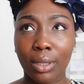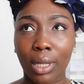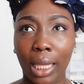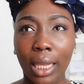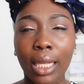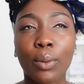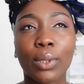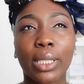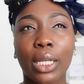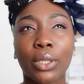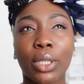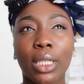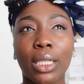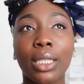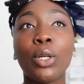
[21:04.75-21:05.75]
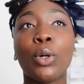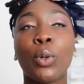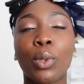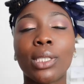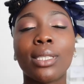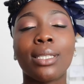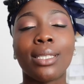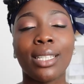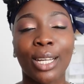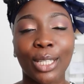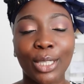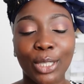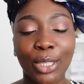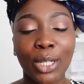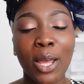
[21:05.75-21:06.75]
I think it was actually, no, it was in
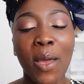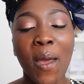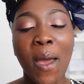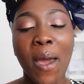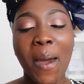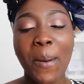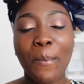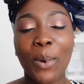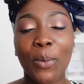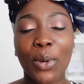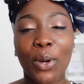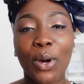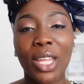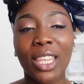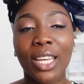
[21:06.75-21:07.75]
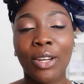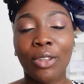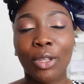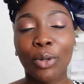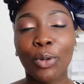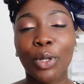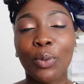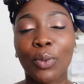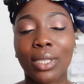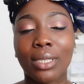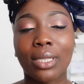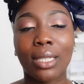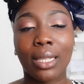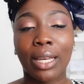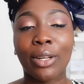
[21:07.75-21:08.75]
Dutch. But we got there and the owner
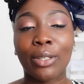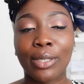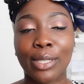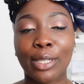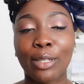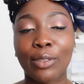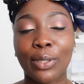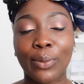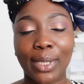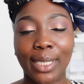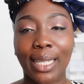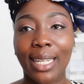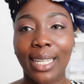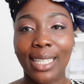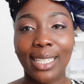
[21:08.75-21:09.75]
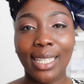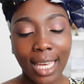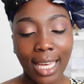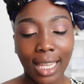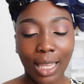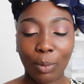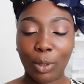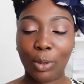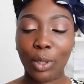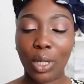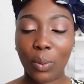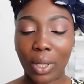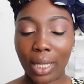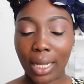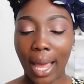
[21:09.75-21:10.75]
was there herself. She was the lady. And we told her
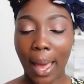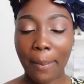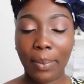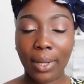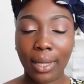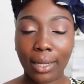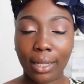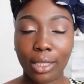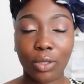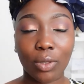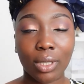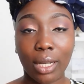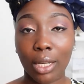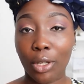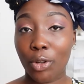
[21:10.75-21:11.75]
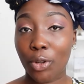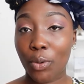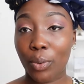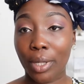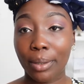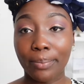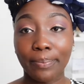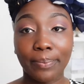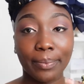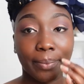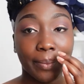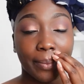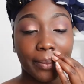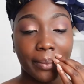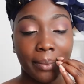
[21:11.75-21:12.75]
what had happened. And she was like, you know what?
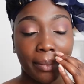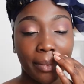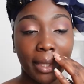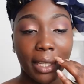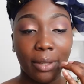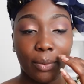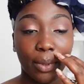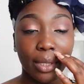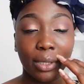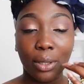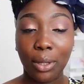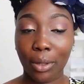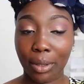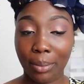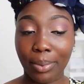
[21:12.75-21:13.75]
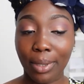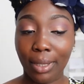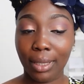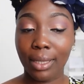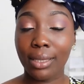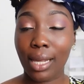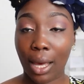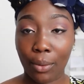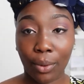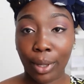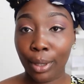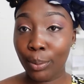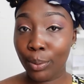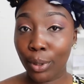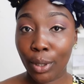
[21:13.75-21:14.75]
If you want to call the police, I will
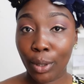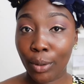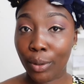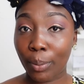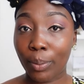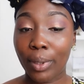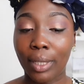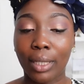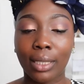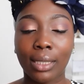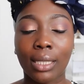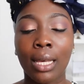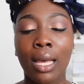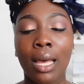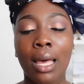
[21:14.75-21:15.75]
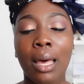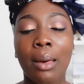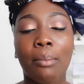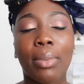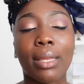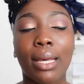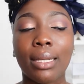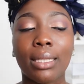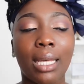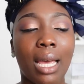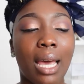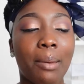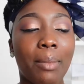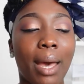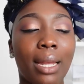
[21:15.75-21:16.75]
help you call the police. But that
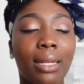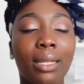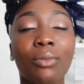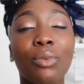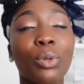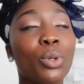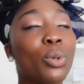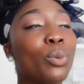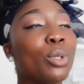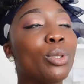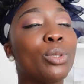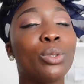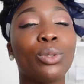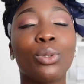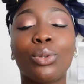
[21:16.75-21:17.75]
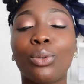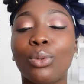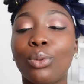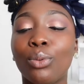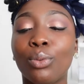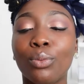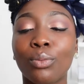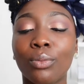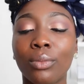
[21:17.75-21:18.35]
time, I didn't even know what to do.